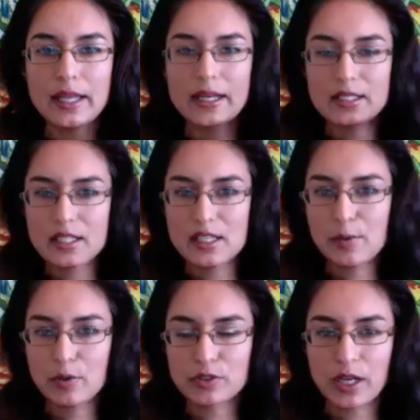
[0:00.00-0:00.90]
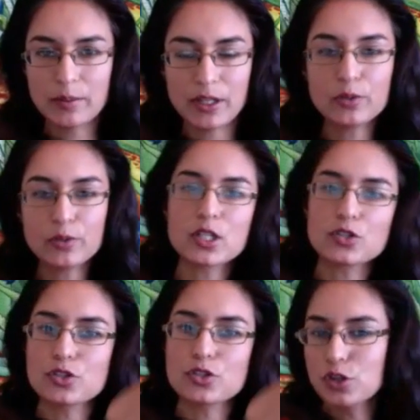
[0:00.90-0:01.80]
it steep overnight in my thermos, I'll
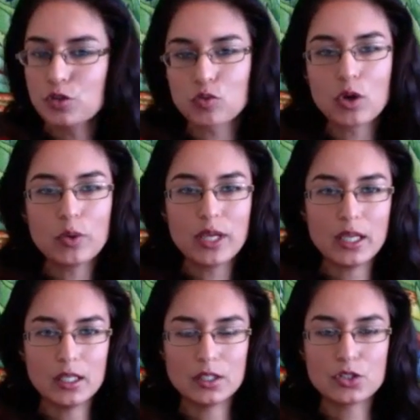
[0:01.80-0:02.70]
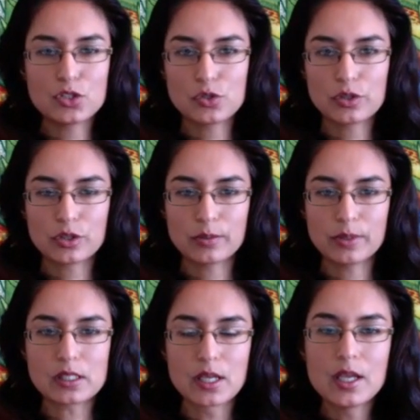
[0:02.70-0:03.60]
just throw it into the
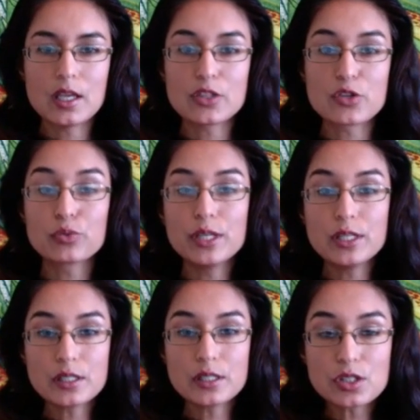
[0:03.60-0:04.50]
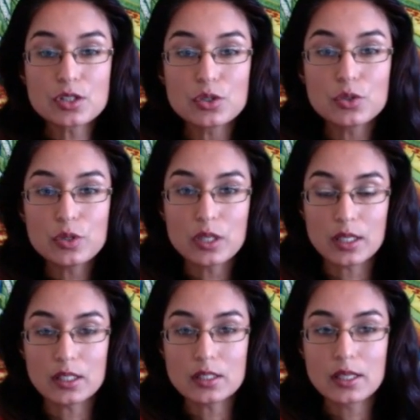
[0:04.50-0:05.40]
thermos. And the reasons to do
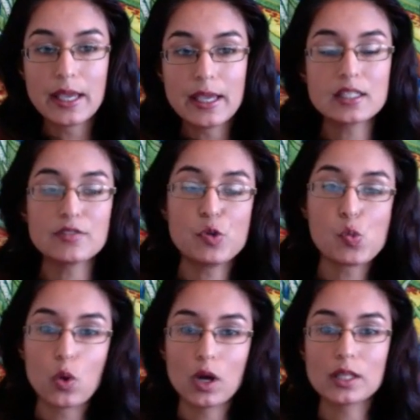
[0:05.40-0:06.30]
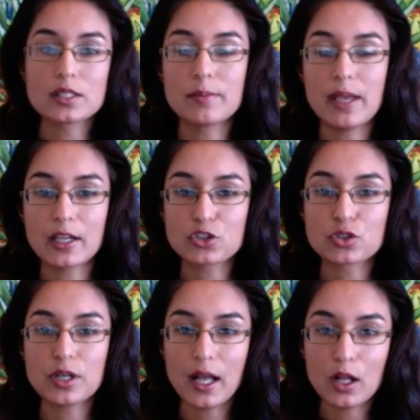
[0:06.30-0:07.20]
this is if you want some
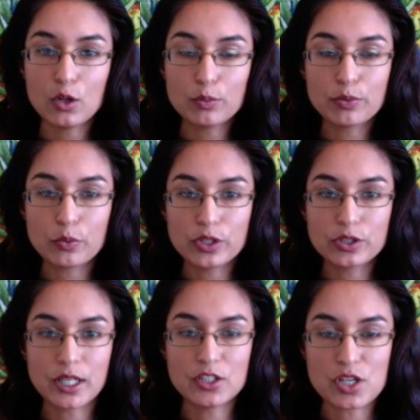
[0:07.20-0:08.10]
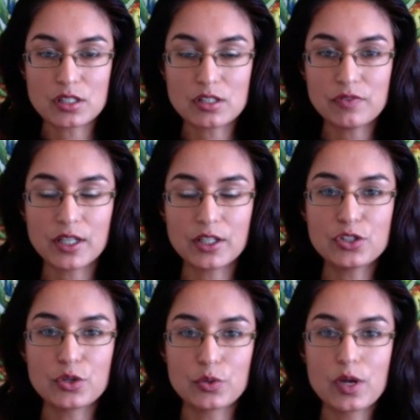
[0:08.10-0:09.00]
extra help with your digestive fire,
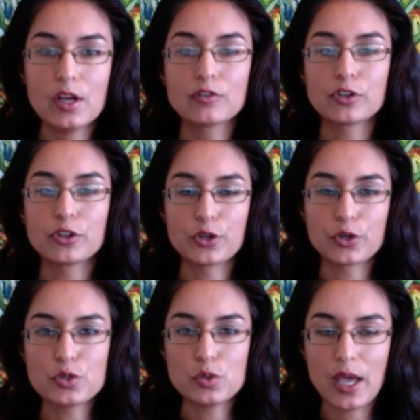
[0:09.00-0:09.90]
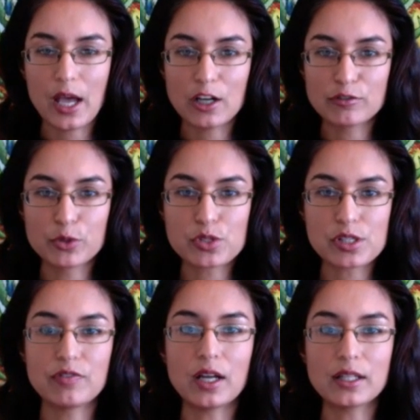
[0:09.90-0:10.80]
so for those who have
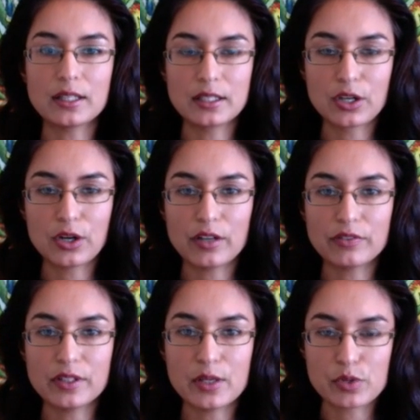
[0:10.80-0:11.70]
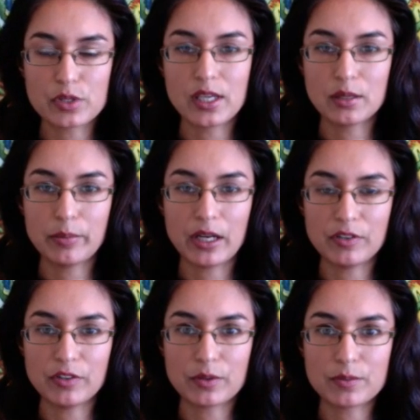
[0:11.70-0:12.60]
mostly vata and kapha, they really can
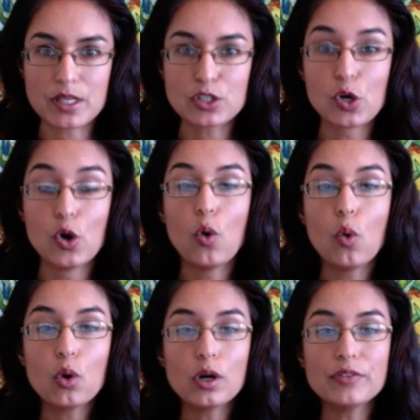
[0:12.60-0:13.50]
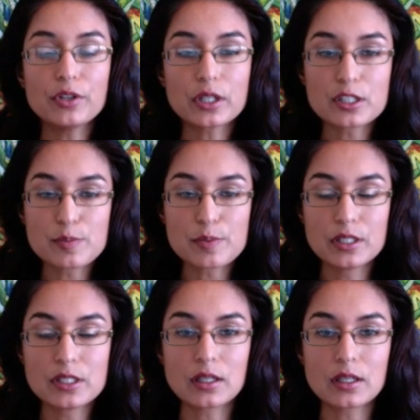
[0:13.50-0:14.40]
benefit from this. Or if you're
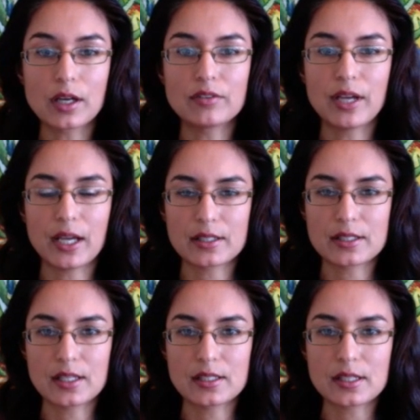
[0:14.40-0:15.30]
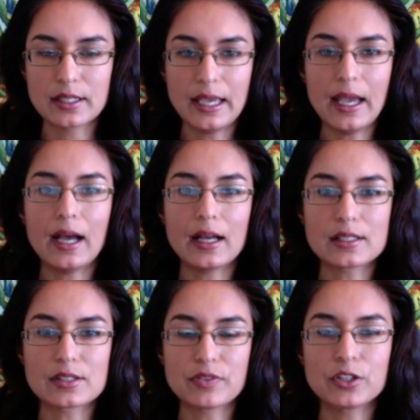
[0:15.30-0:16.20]
experiencing a lot of excess
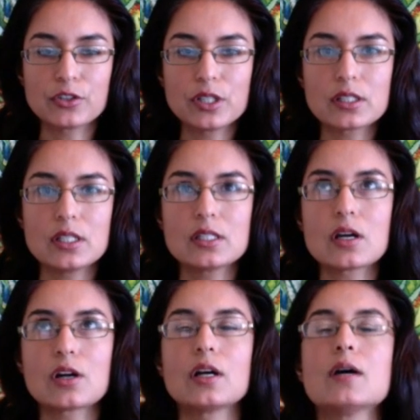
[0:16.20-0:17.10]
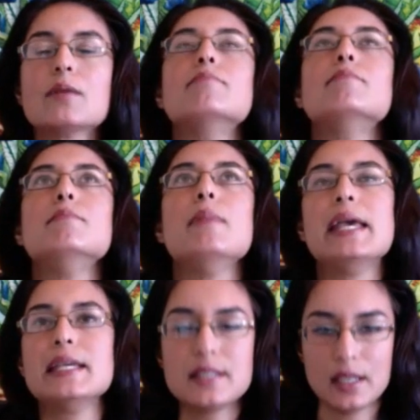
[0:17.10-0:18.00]
gas, fenugreek seeds are
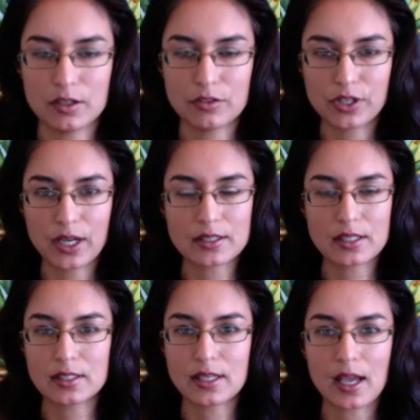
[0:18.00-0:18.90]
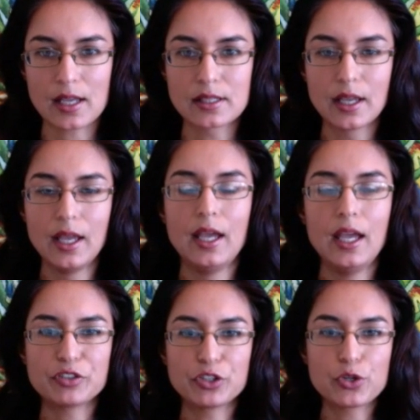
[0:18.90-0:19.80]
amazing for excess gas.
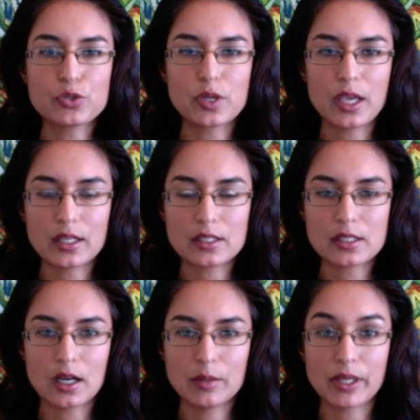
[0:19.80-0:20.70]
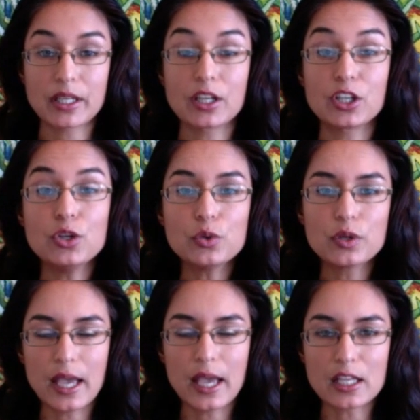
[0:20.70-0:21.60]
And for those who get like
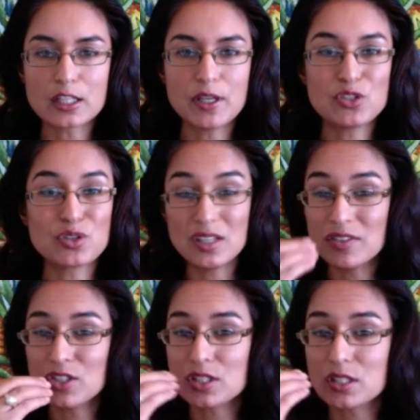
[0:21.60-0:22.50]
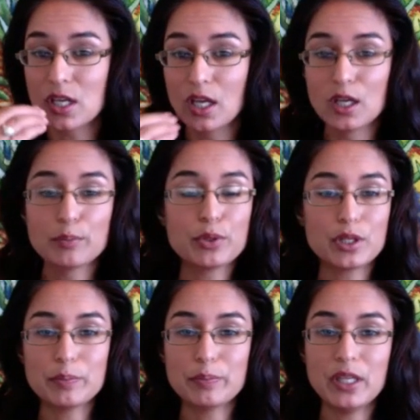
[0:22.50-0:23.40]
acute gas pains, you can even just put
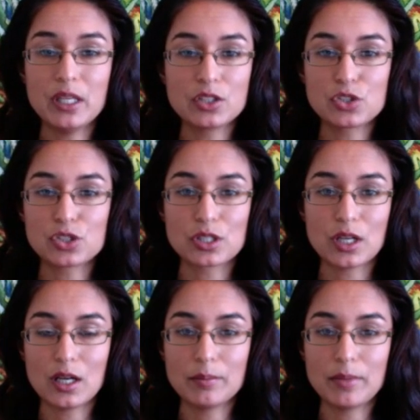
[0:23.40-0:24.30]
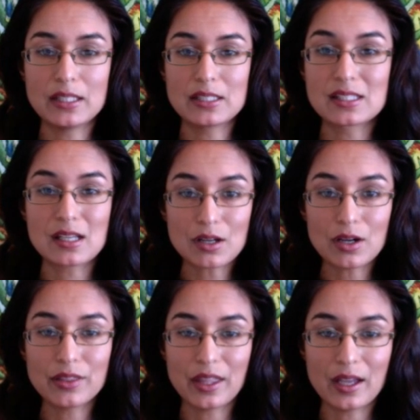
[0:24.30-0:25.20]
a pinch and suck
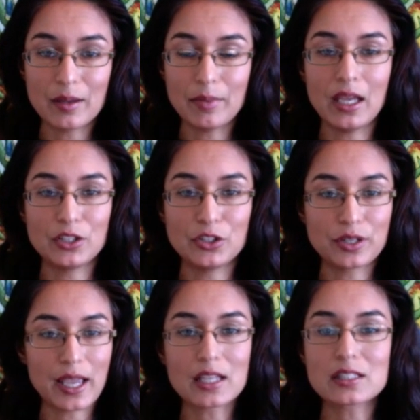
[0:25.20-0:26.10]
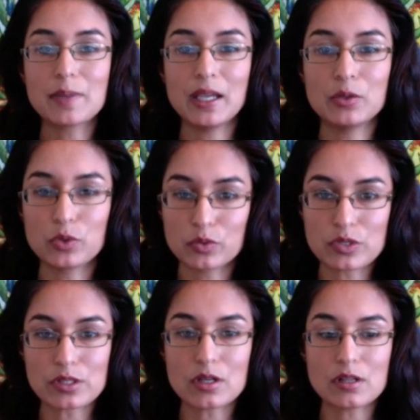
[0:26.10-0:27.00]
on them and your gas pain will
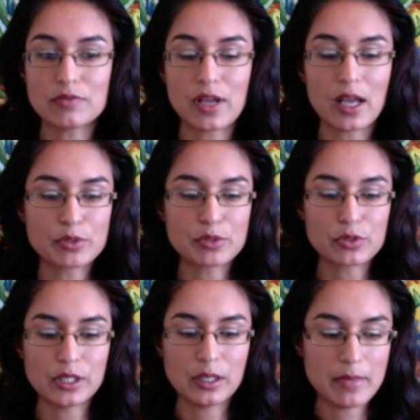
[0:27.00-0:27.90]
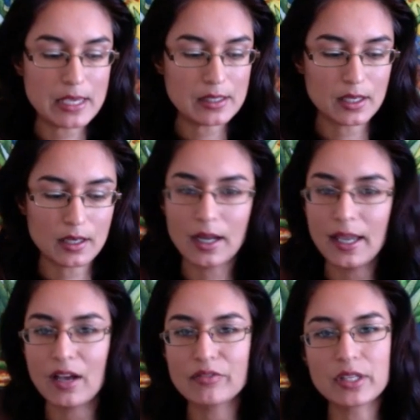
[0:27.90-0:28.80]
resolve. Absolutely amazing. And I
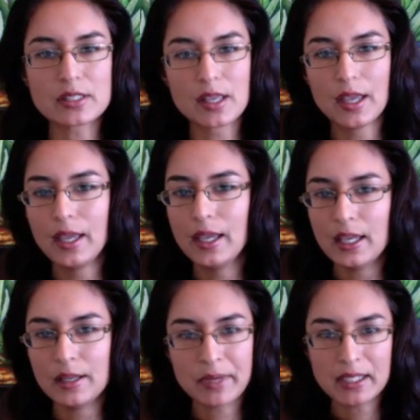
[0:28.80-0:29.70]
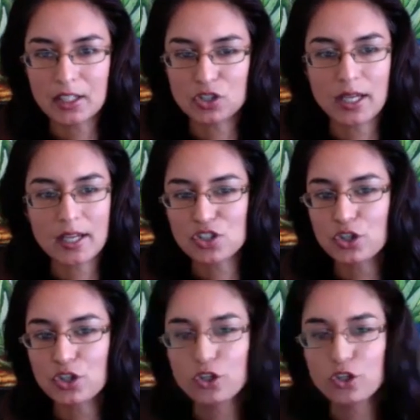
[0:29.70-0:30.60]
have this in my kitchen. I
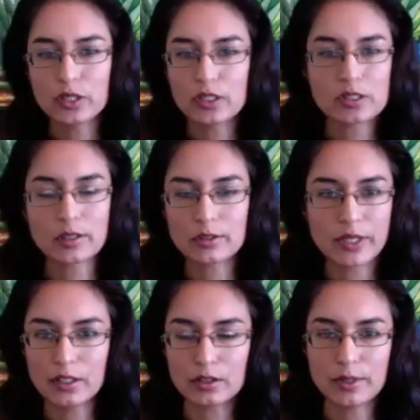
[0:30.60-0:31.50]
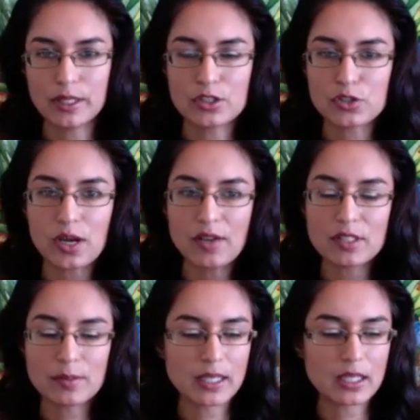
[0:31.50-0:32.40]
actually cook with this on a regular basis. So I have
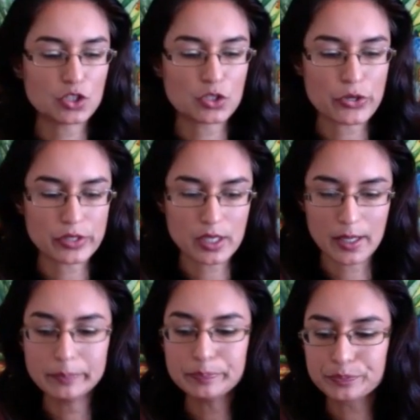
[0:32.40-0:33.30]
this in my kitchen all the time.